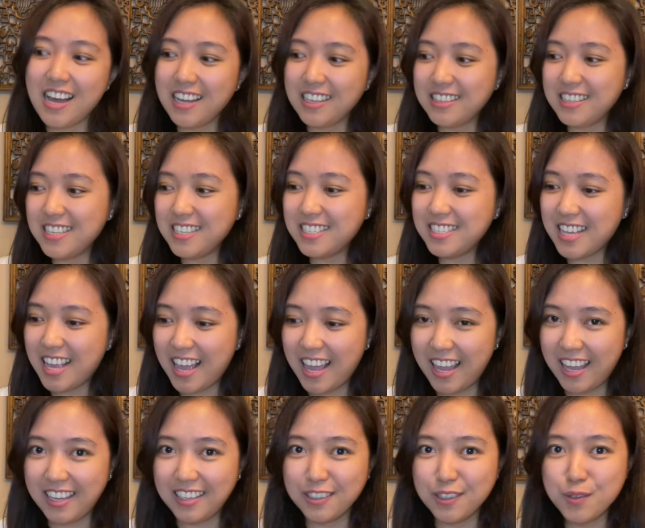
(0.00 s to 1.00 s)

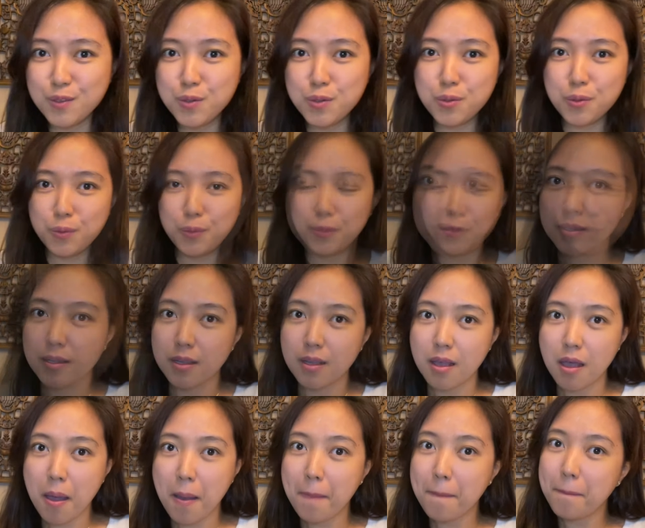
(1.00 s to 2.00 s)
design. So,
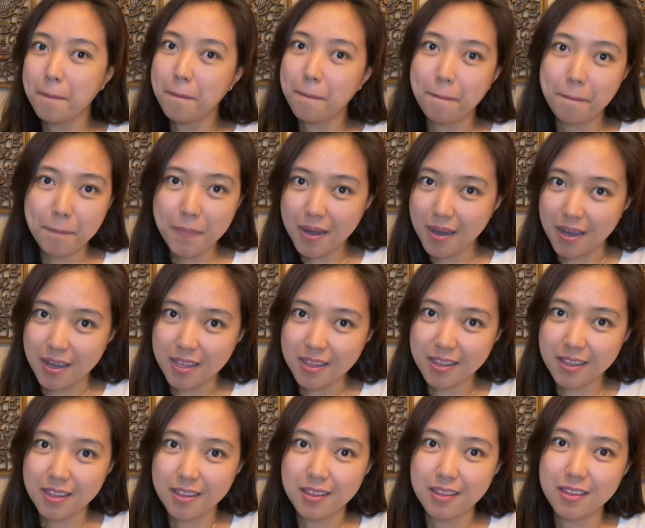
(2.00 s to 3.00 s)
but
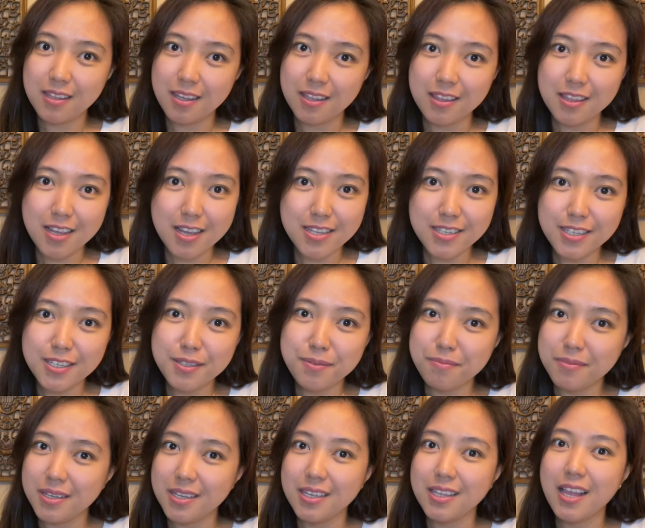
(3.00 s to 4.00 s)
that doesn't
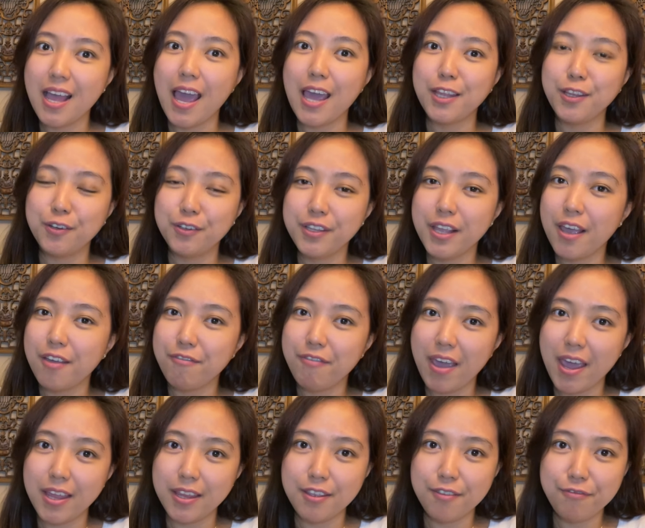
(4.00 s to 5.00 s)
mean I don't have
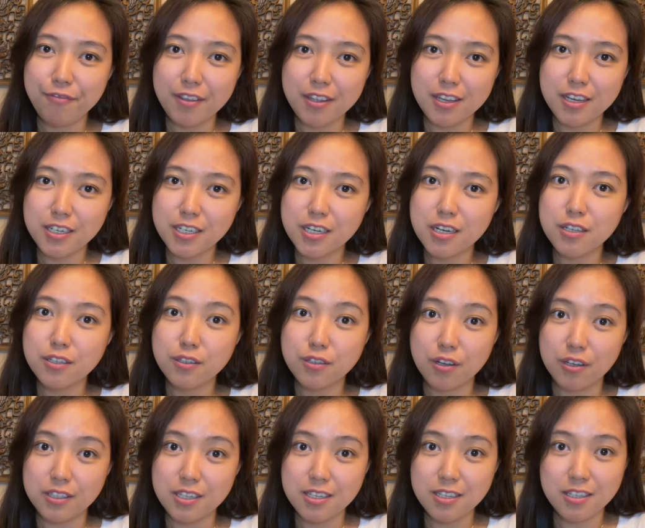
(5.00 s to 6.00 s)
any finished
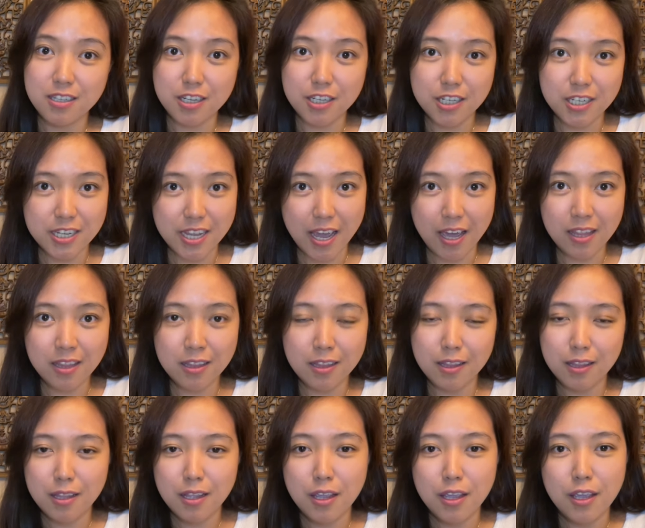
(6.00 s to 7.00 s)
solder stitch yet.
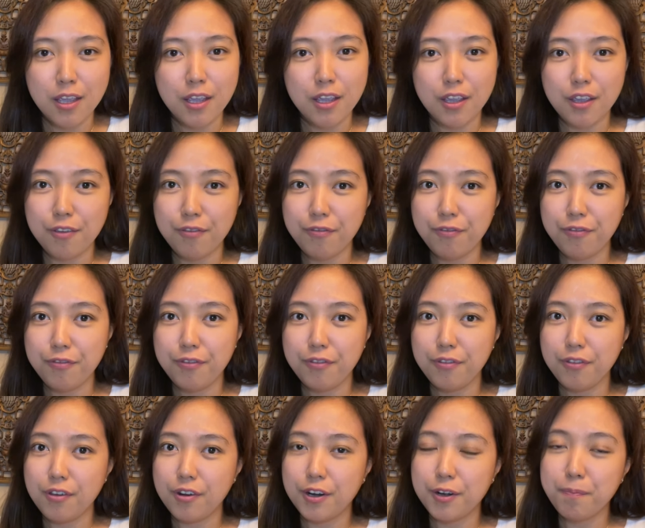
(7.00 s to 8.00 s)
If
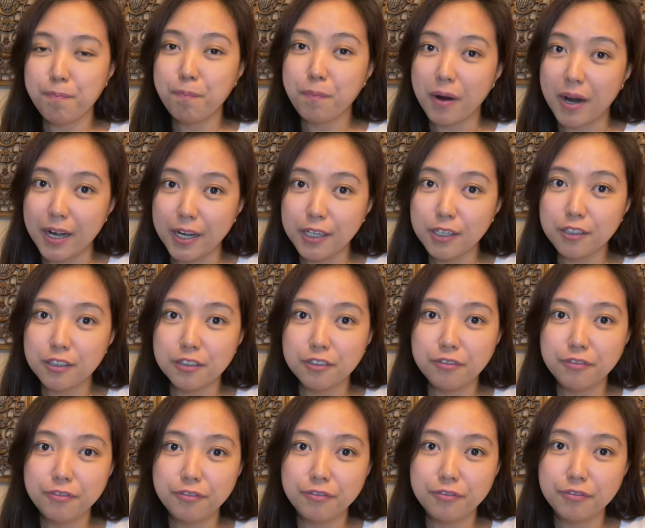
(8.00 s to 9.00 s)
you're part
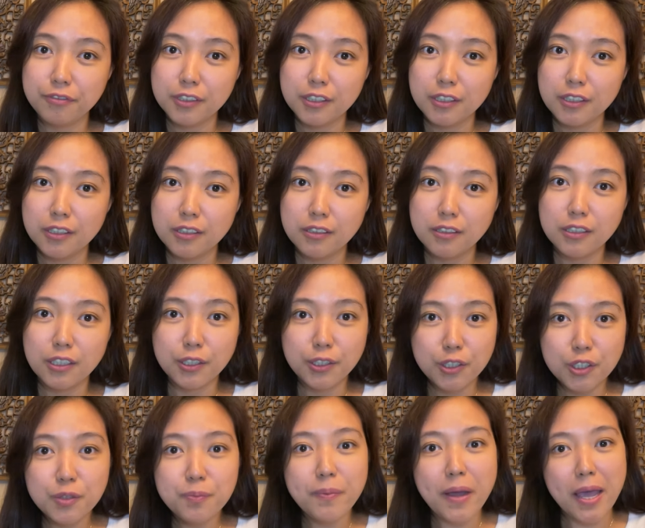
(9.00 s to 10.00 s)
of the
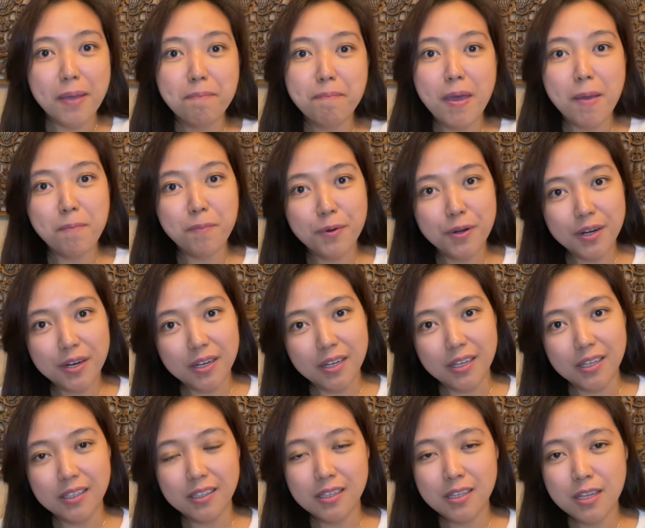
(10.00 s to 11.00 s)
group I'm member
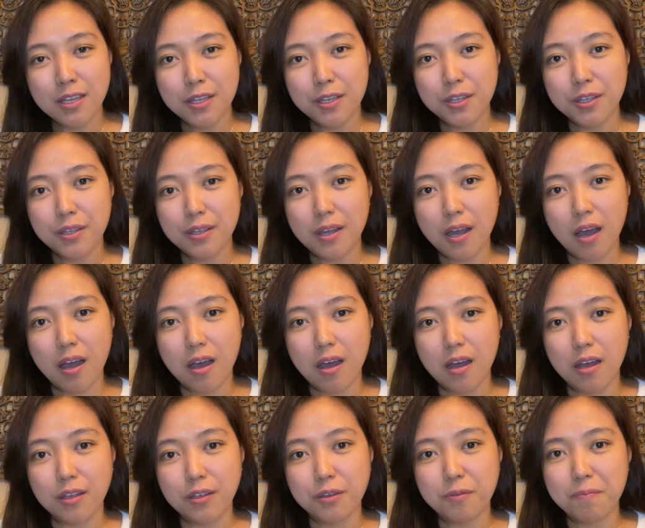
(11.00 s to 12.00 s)
in,
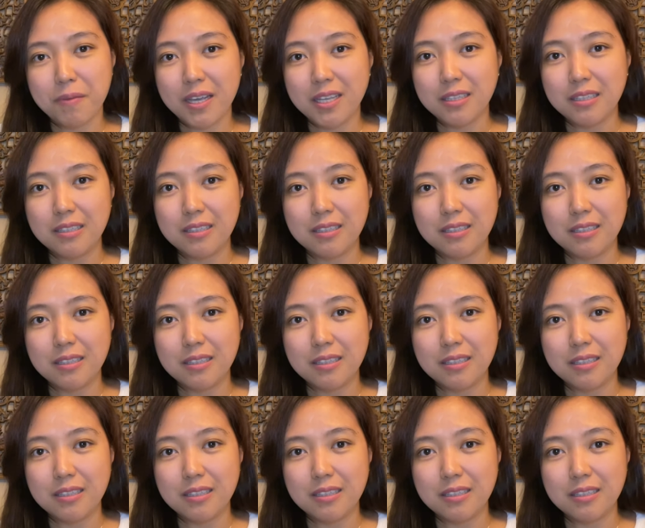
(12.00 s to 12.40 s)
you might